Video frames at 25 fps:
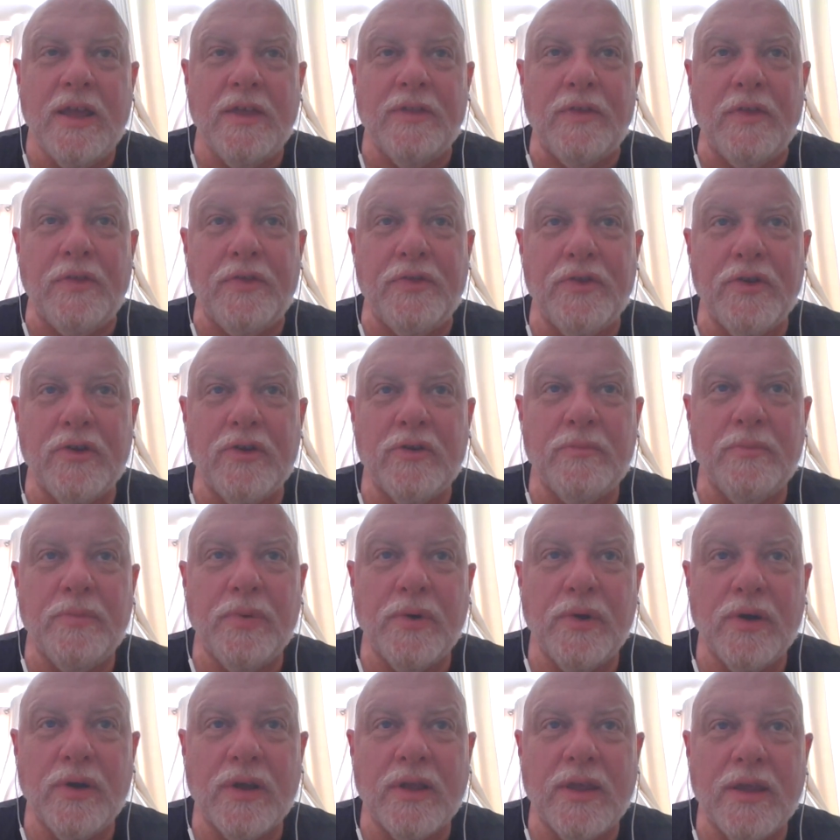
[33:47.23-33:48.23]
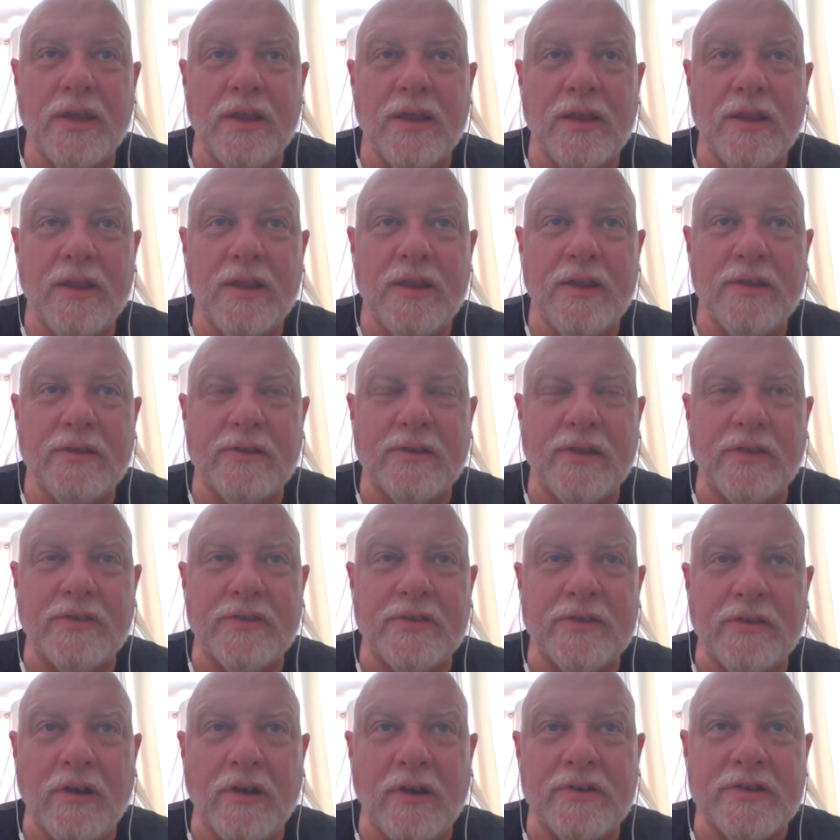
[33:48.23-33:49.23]
The third book he's got
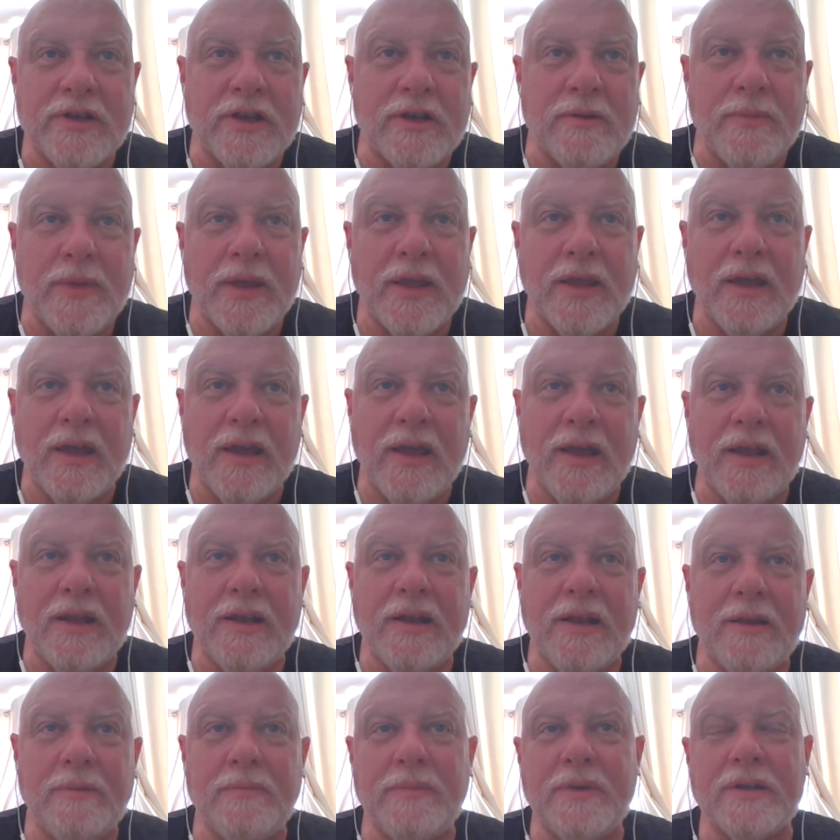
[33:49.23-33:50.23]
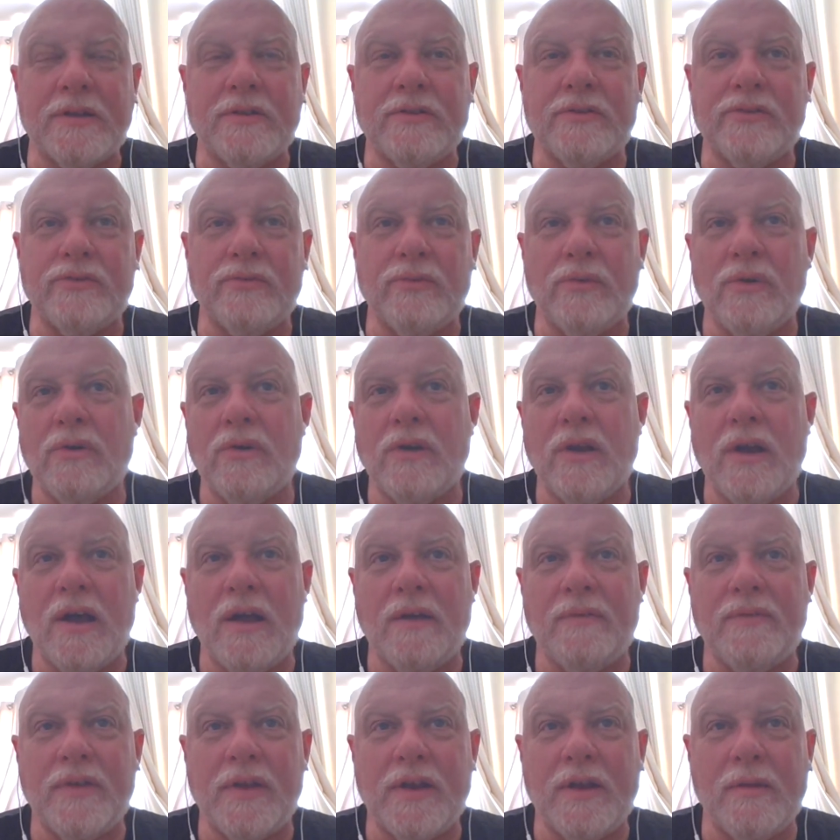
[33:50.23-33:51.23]
this arch enemy guy named Nicholas
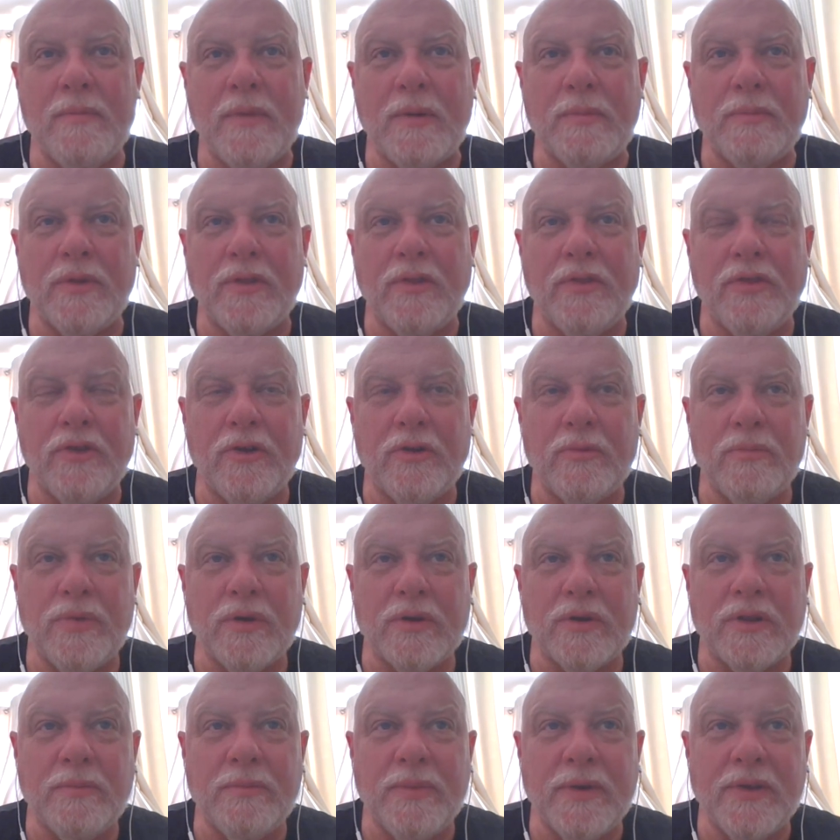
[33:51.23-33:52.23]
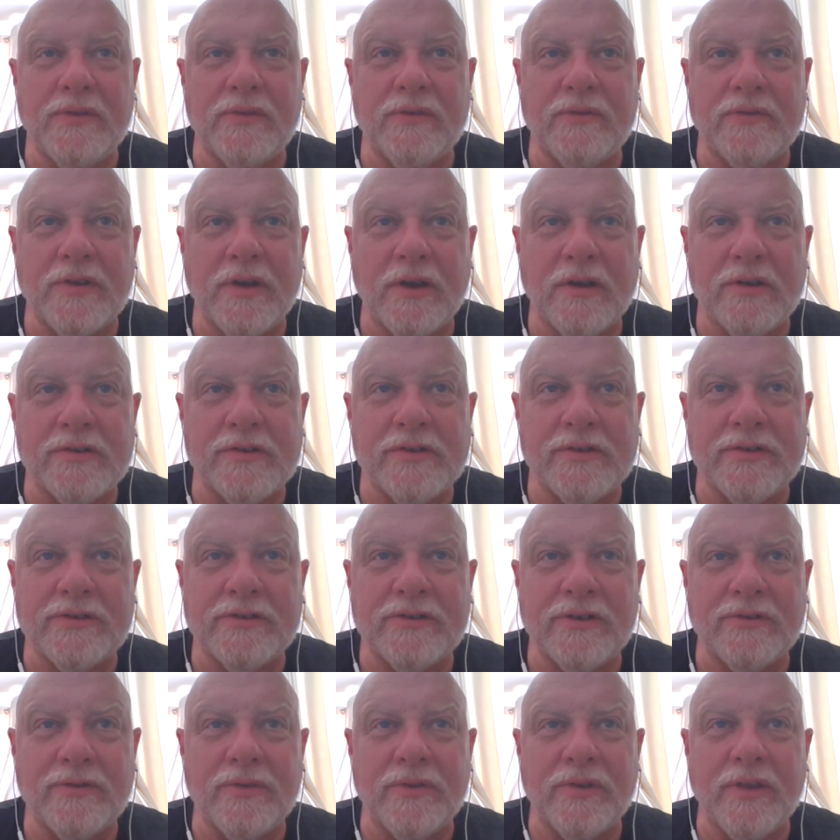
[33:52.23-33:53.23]
Rokoff, and I remember the third book, The Beast of Tarzan,
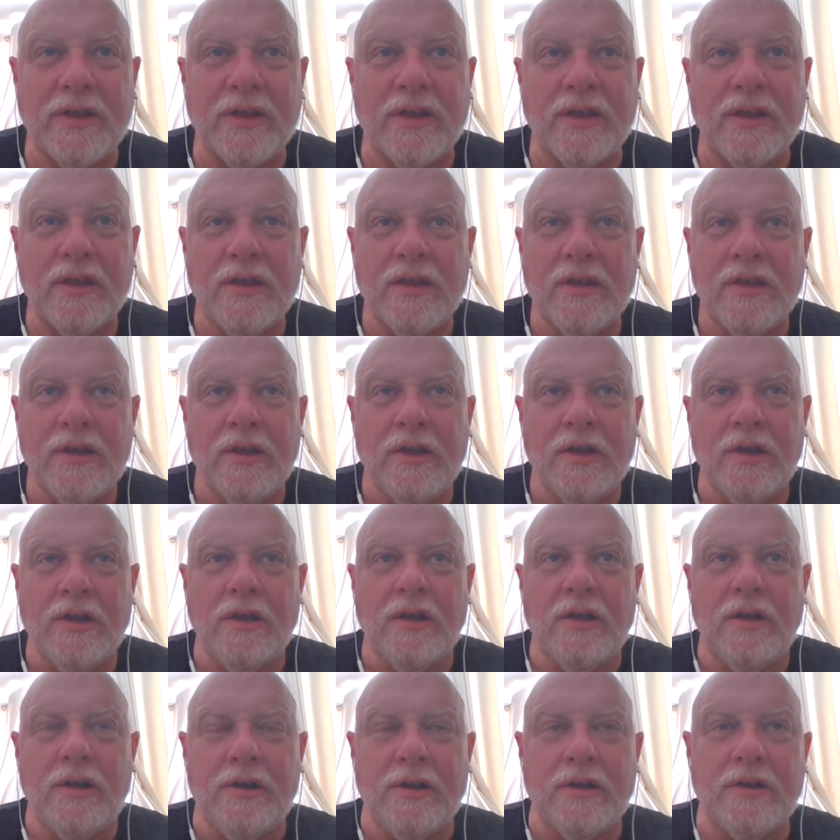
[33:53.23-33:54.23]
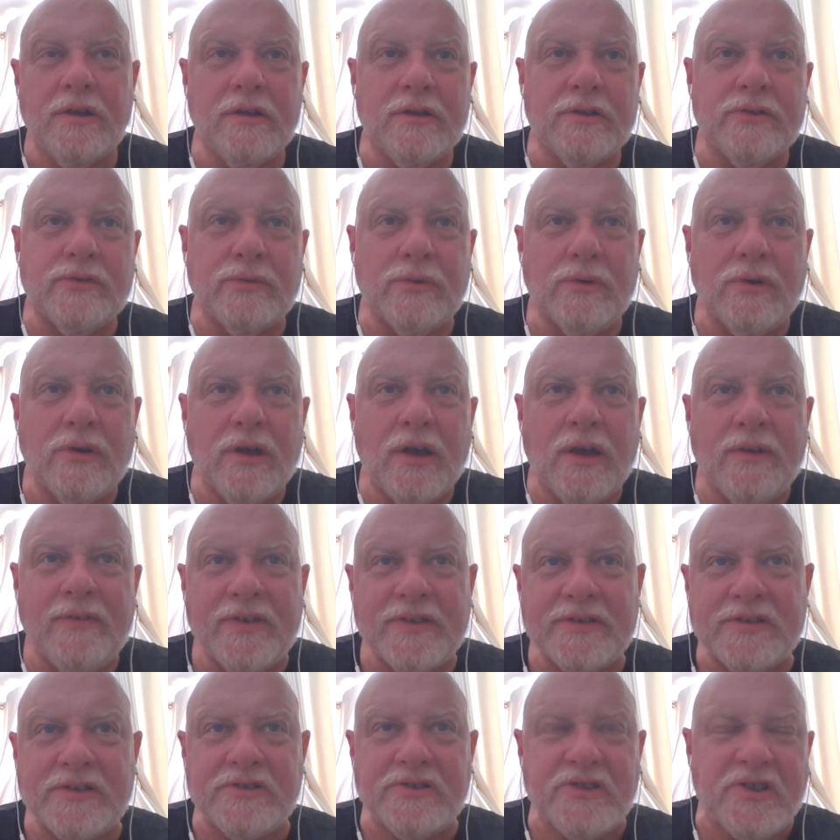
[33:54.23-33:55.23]
starts with like Nicholas Rokoff
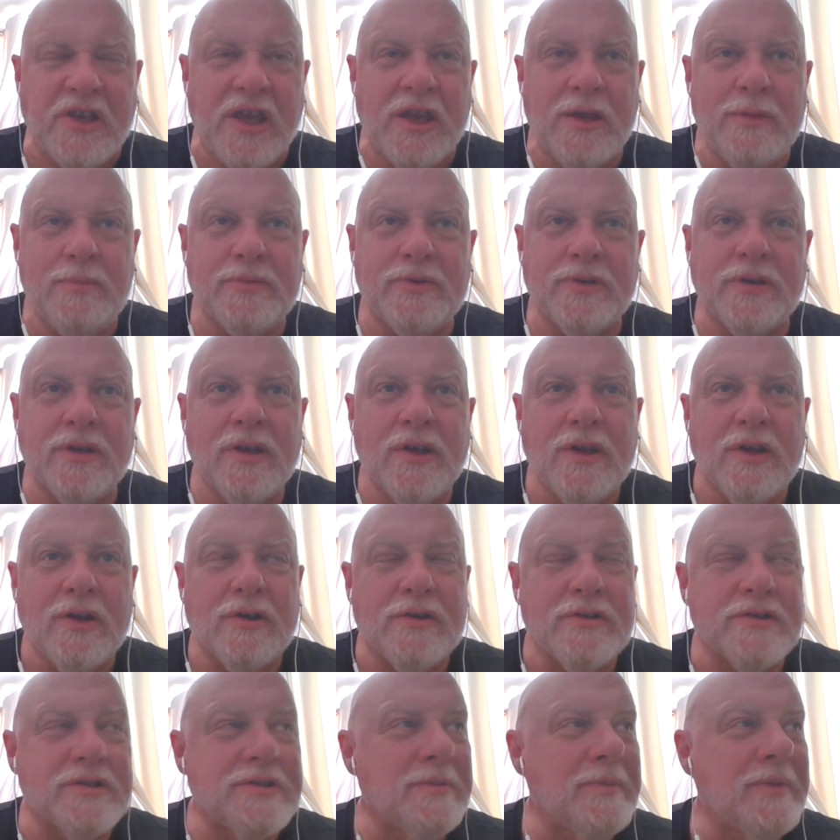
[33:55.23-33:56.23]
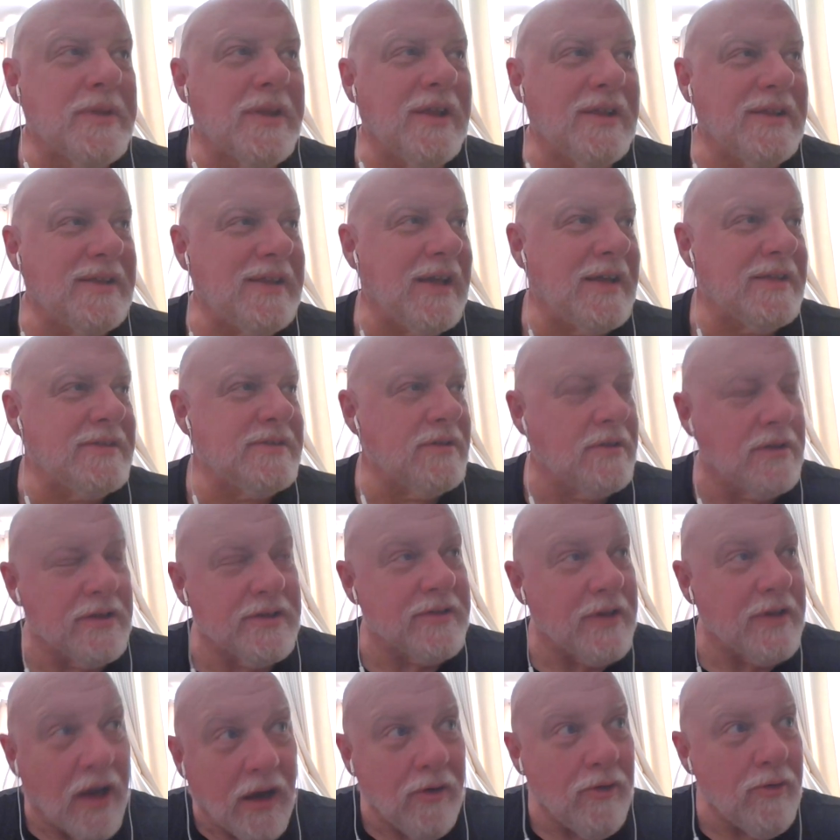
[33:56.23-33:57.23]
has escaped or something like that. So I was
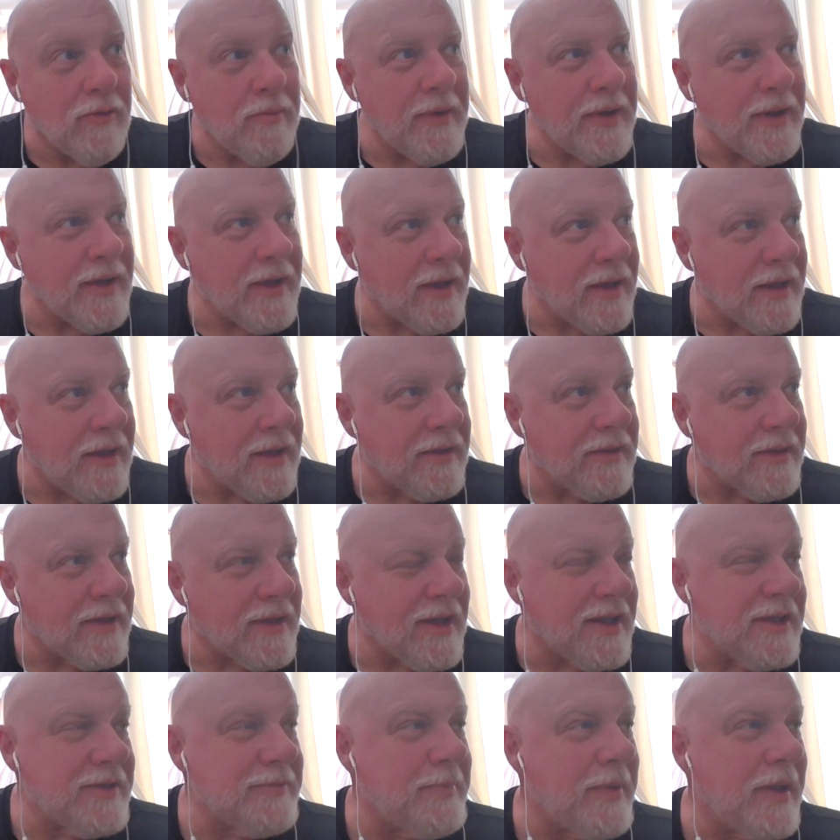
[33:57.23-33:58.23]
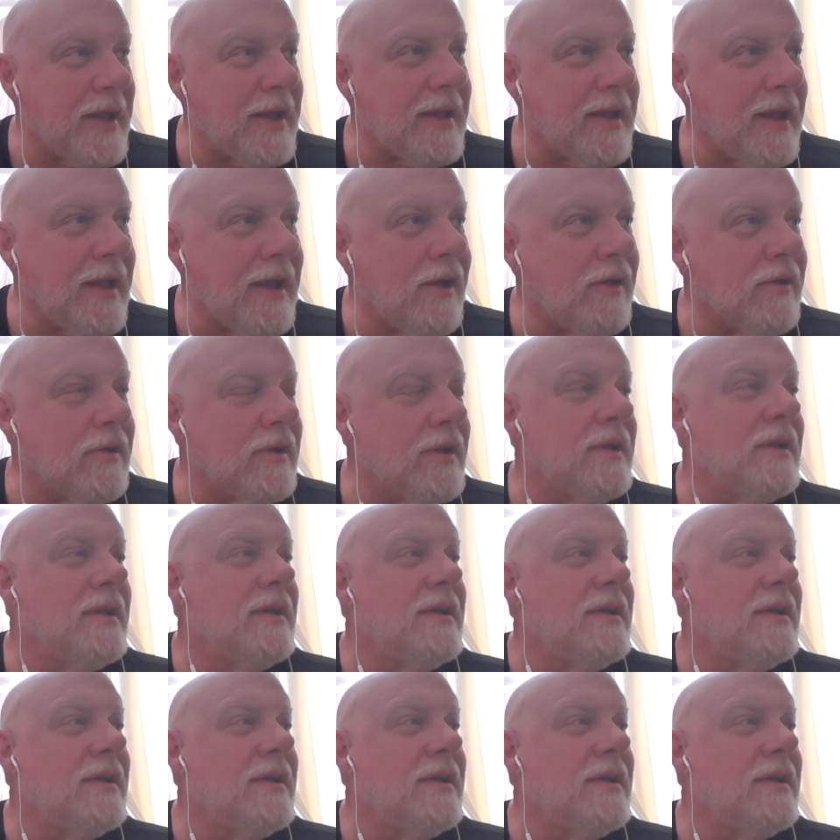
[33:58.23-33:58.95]
like, oh my god, the guy's back out.